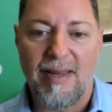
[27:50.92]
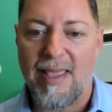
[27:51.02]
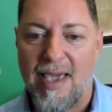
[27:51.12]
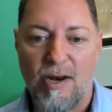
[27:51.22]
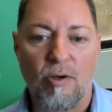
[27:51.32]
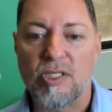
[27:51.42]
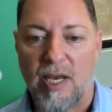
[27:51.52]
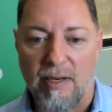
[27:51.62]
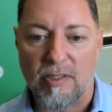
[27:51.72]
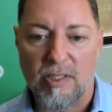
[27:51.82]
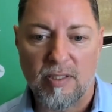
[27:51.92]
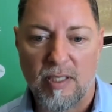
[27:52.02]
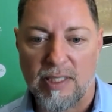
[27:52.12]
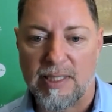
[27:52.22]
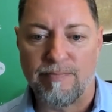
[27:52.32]
at all scales.
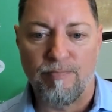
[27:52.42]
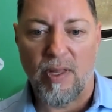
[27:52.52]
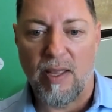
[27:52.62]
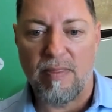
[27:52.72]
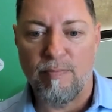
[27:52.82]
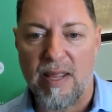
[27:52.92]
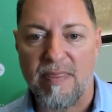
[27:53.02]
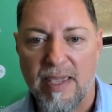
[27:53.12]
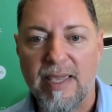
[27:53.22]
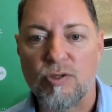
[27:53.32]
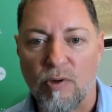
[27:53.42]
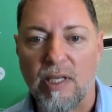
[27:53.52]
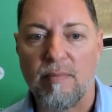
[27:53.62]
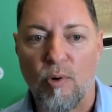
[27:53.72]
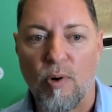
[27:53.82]
But I think it's really
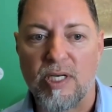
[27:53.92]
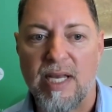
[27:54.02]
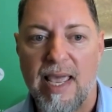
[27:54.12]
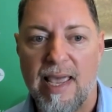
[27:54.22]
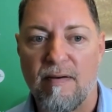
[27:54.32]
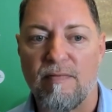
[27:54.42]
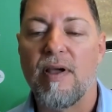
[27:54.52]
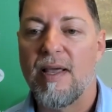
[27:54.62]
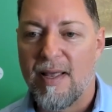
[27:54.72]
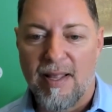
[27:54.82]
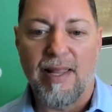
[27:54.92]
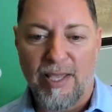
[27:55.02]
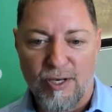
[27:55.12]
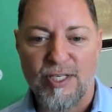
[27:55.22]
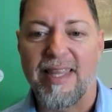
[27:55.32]
important to have, like
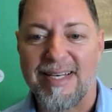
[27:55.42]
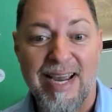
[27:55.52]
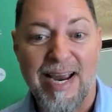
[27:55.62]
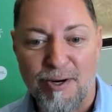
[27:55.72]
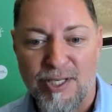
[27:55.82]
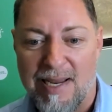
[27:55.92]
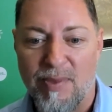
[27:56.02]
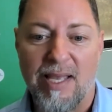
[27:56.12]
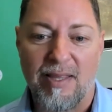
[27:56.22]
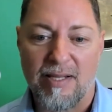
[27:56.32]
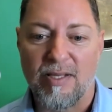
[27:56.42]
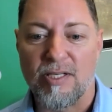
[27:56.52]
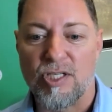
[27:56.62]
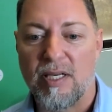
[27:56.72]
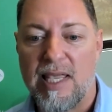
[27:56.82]
you said, that tiger team,
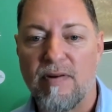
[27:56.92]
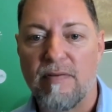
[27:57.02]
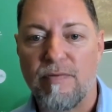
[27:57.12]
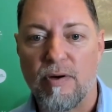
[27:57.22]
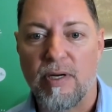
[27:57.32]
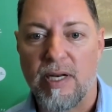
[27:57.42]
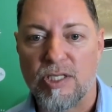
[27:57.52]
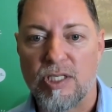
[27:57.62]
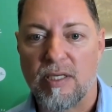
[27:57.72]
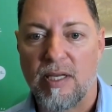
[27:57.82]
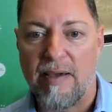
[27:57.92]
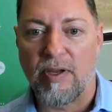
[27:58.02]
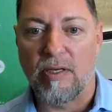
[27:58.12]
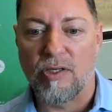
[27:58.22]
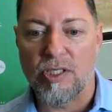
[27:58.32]
that's even if you're
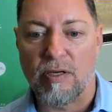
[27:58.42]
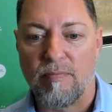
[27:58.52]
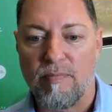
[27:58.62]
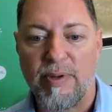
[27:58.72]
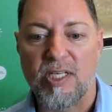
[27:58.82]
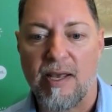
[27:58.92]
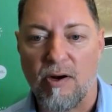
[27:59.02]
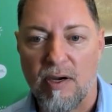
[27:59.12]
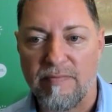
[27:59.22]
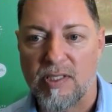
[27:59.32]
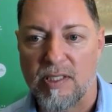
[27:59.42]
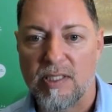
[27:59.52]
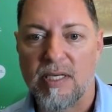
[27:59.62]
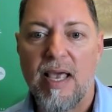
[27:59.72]
having just maybe 10 offices,